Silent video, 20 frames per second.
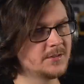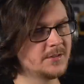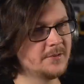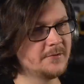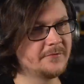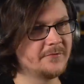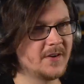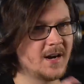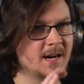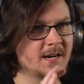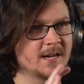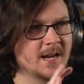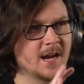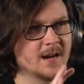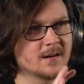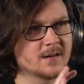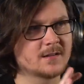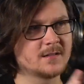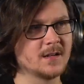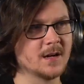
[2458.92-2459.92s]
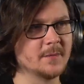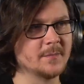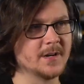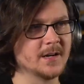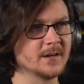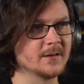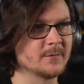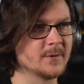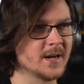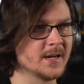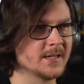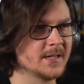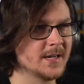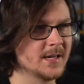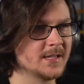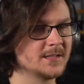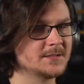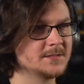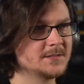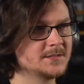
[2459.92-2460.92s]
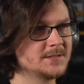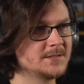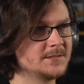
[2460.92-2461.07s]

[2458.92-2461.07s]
Dude, fine hair club here right now.